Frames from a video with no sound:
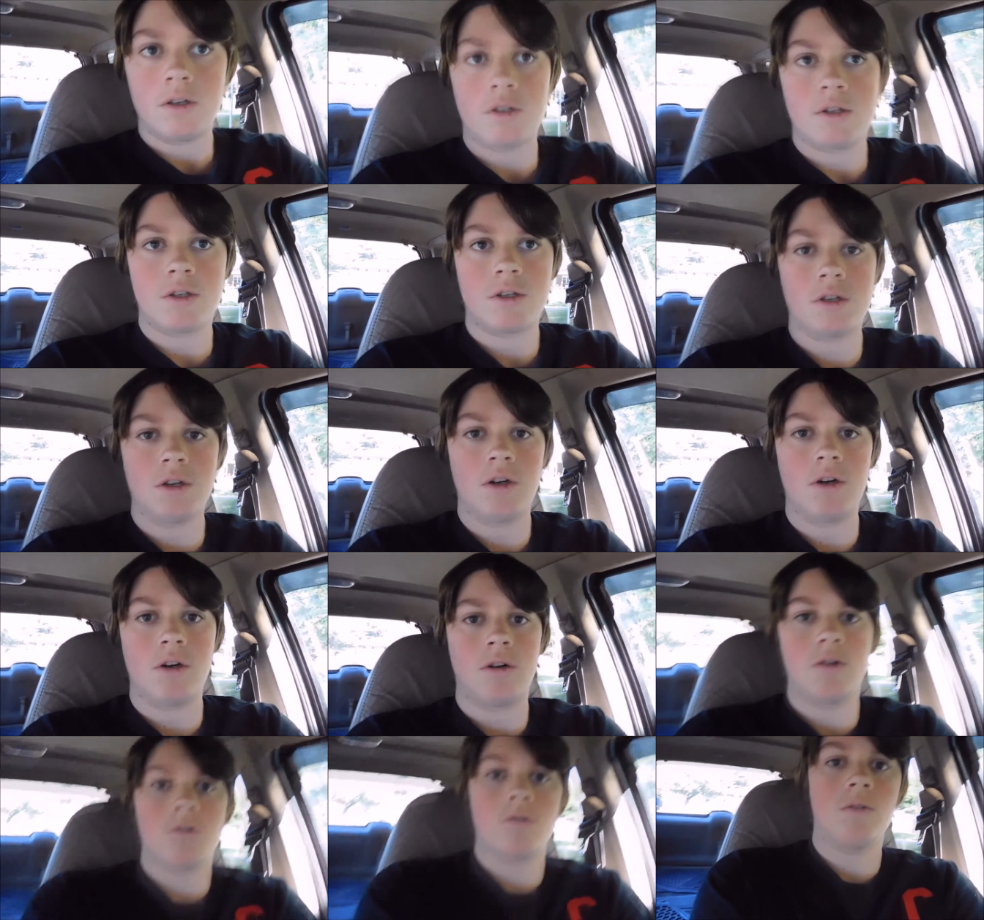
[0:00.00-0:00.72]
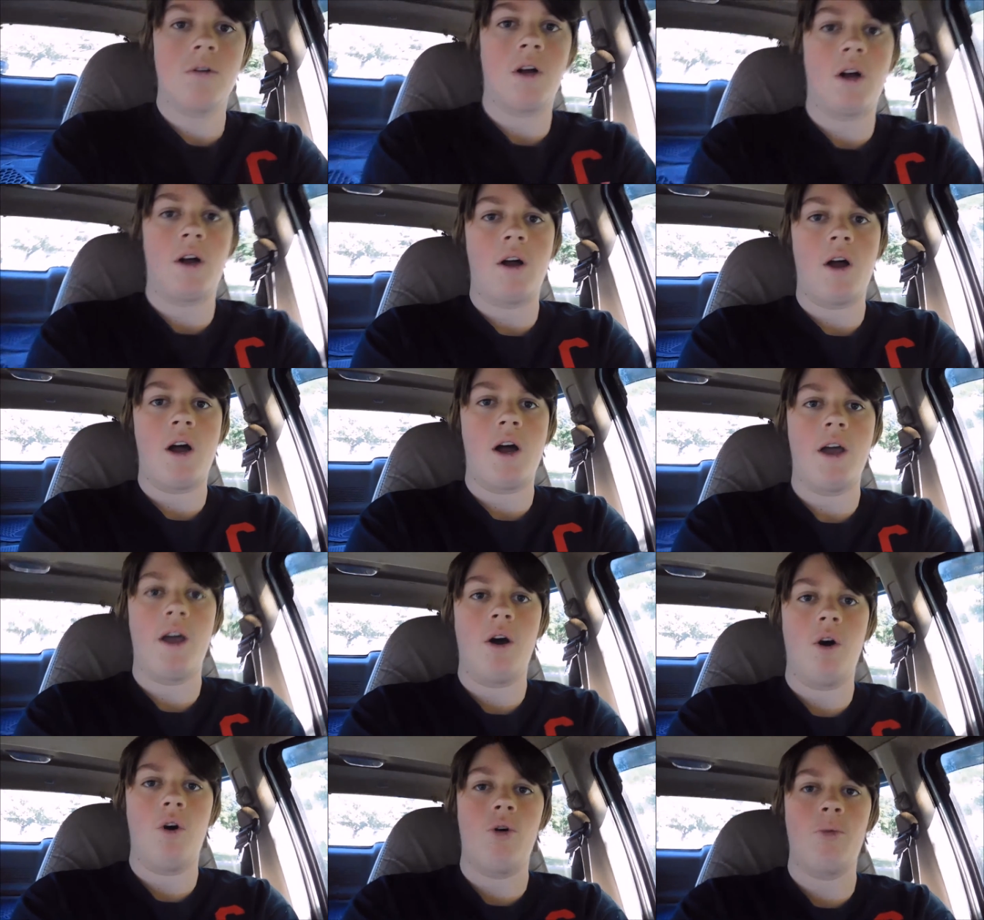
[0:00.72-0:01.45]
So
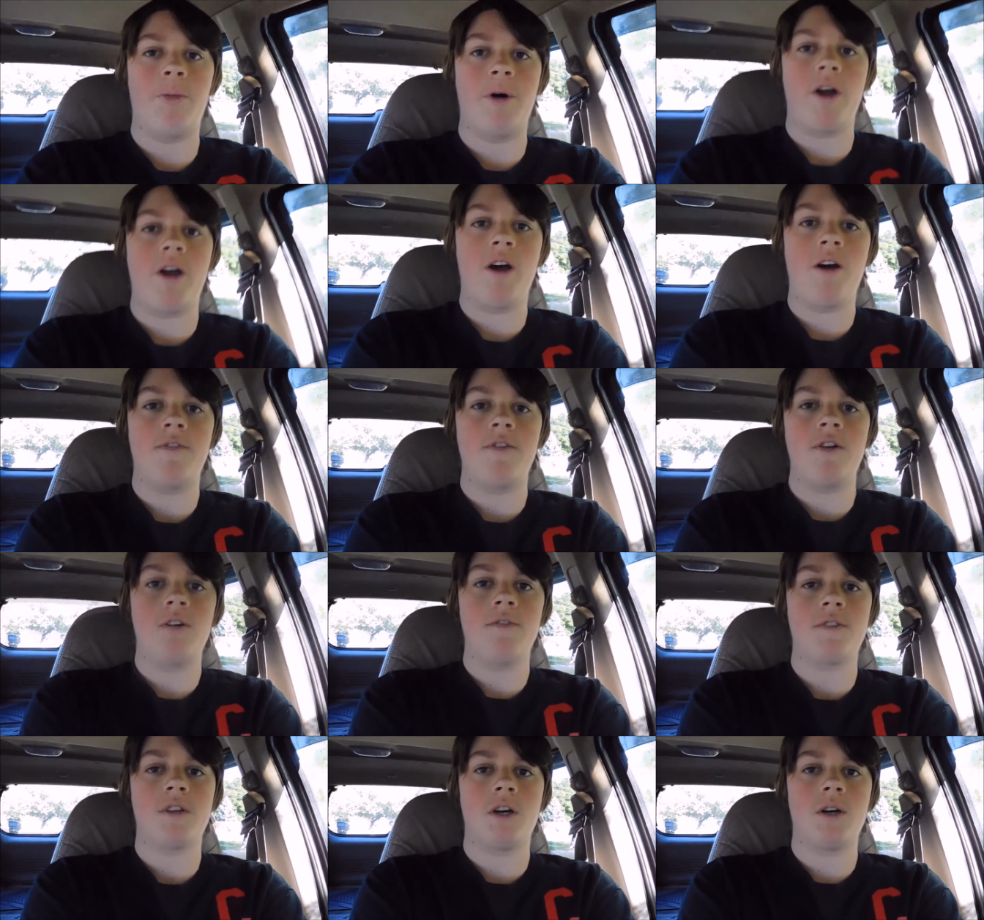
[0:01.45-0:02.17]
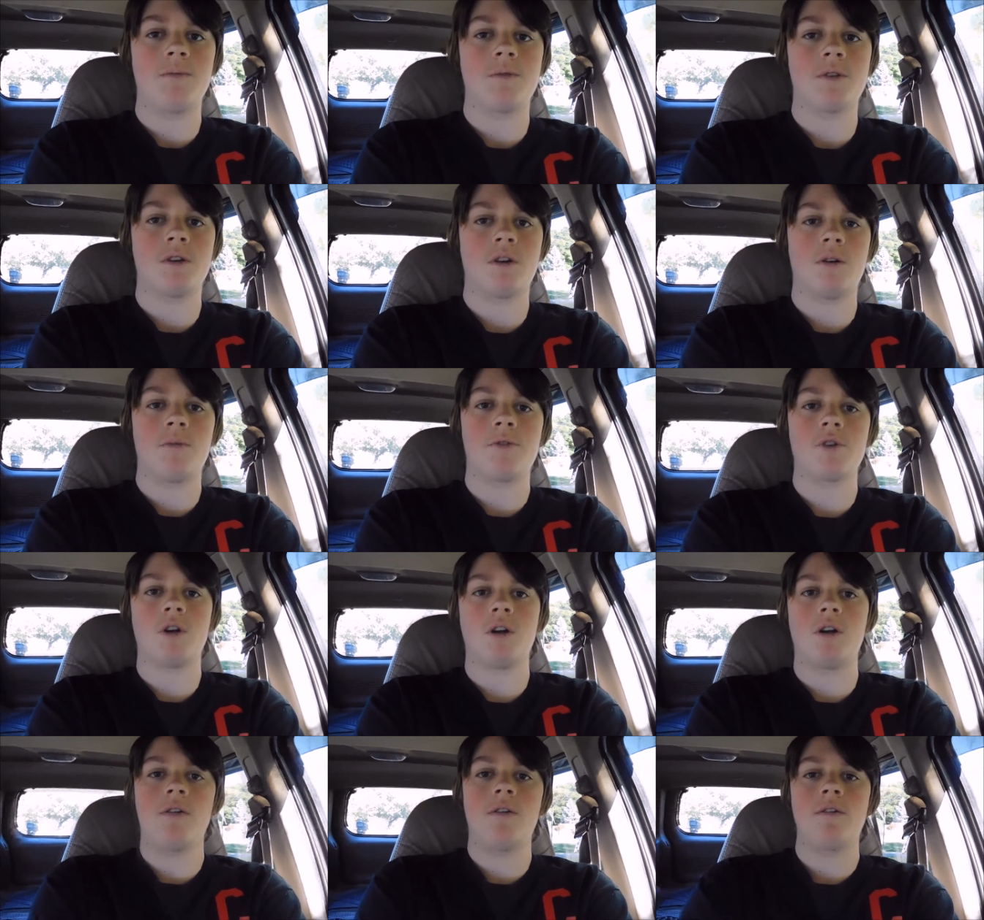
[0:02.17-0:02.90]
I, I hope I have enough time. Sorry, I'm
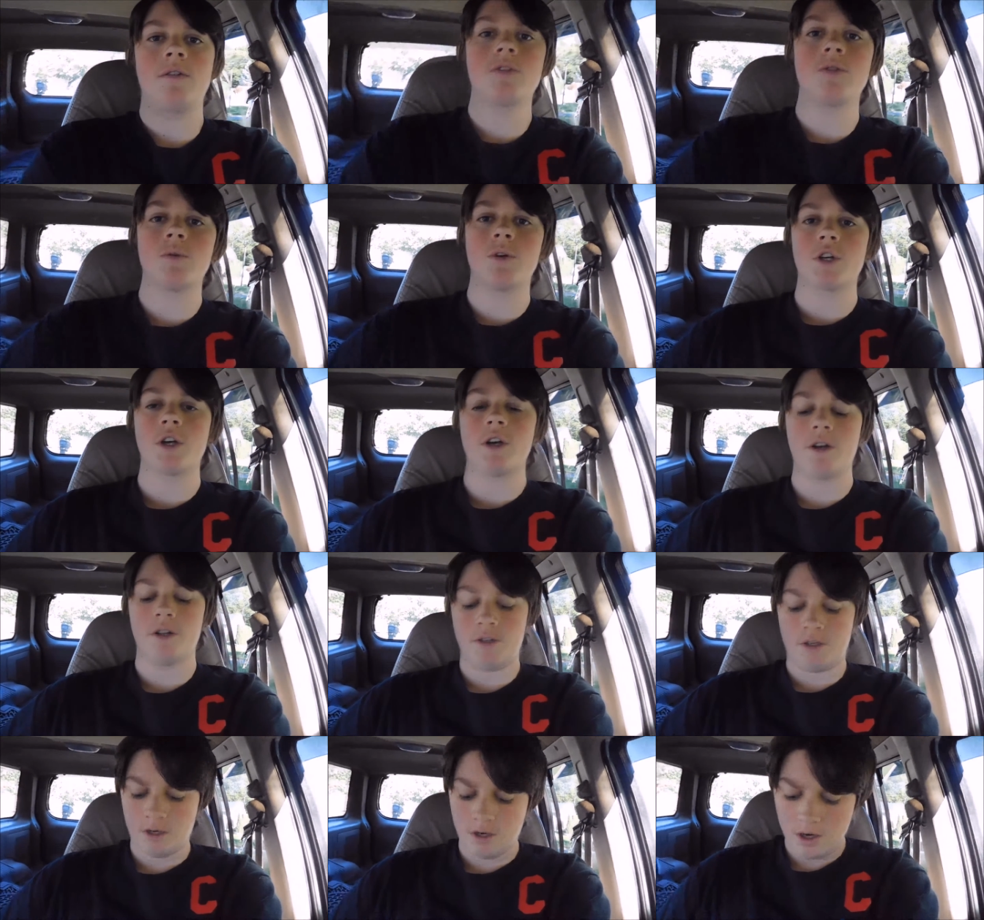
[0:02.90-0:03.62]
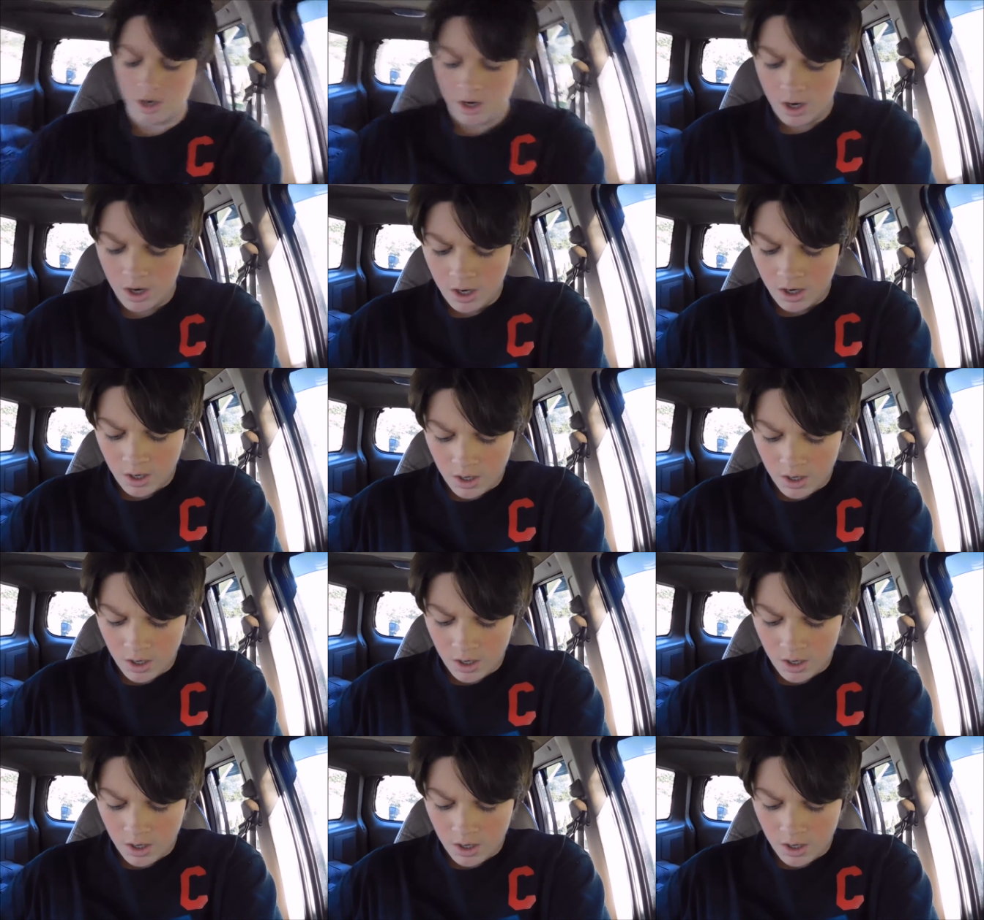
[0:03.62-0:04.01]
trying to switch hands here.